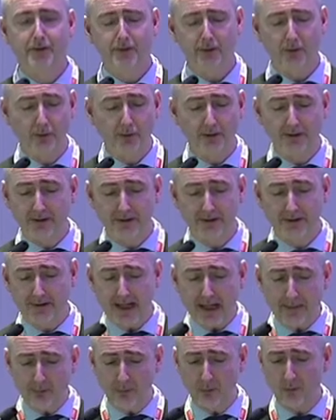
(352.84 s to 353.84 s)
So
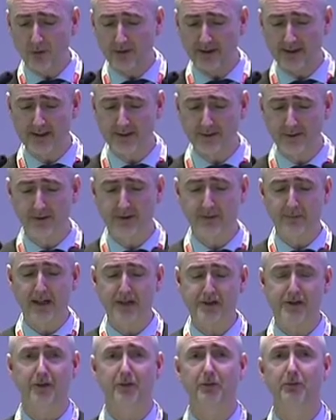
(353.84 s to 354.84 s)
step one is to
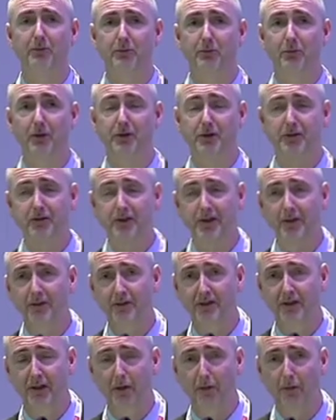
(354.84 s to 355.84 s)
measure what you're
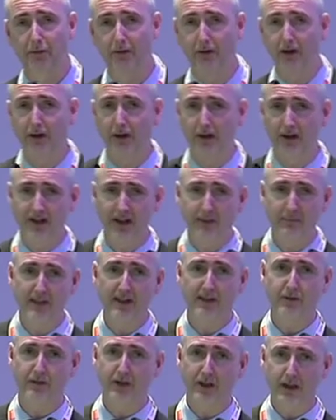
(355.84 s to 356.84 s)
using overall, and that
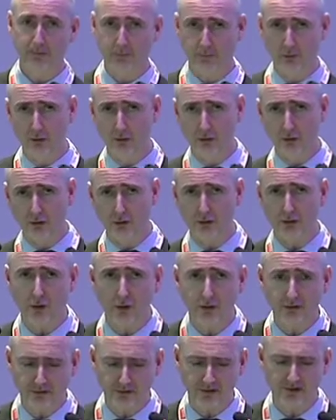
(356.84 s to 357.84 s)
may seem, duh, of
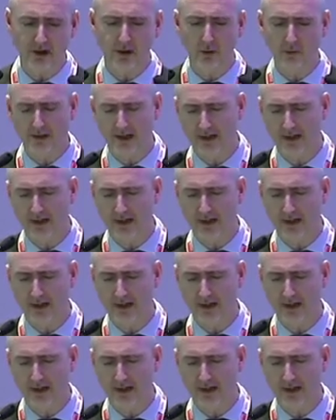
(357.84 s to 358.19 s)
course I know